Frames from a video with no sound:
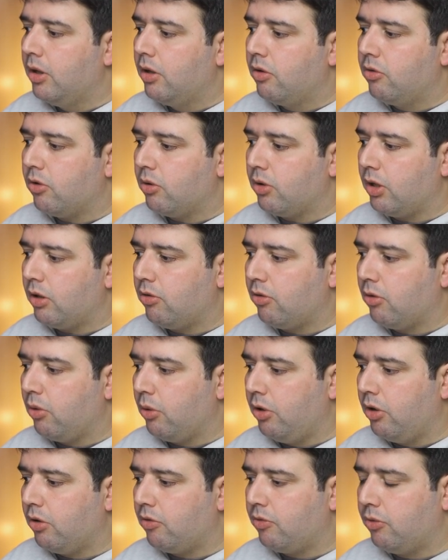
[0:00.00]
So let's go
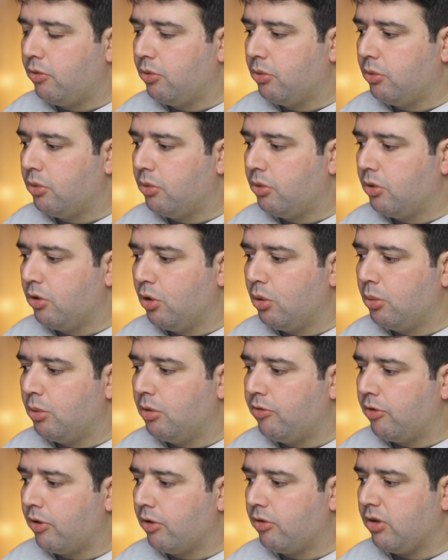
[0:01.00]
here to global,
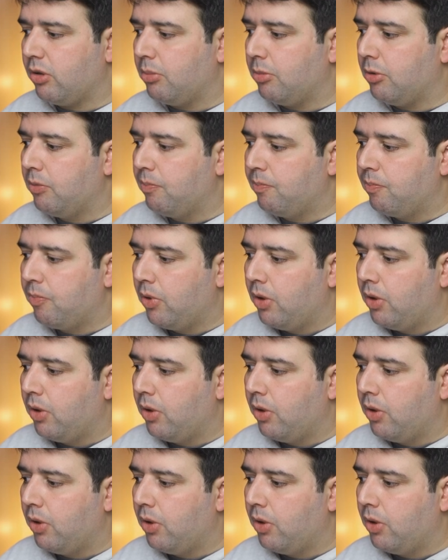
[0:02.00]
for example.